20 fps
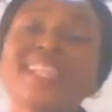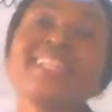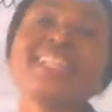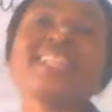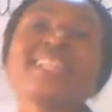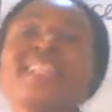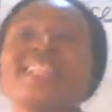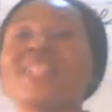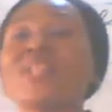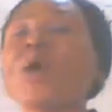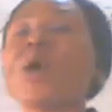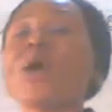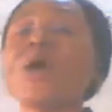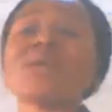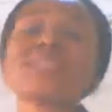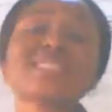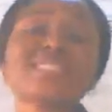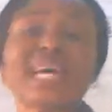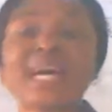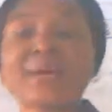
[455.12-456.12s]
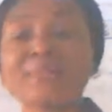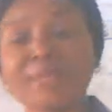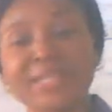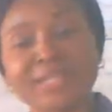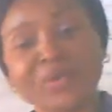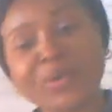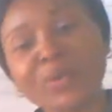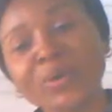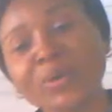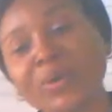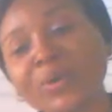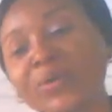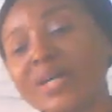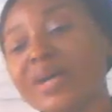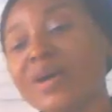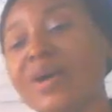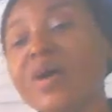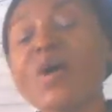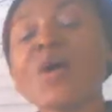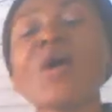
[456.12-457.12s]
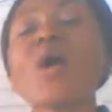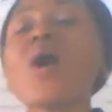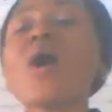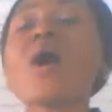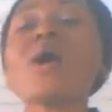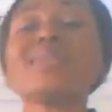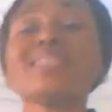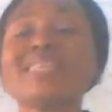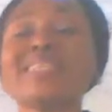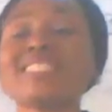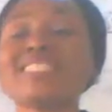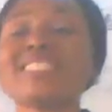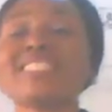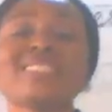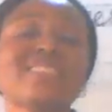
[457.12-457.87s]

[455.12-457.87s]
long time ago. All these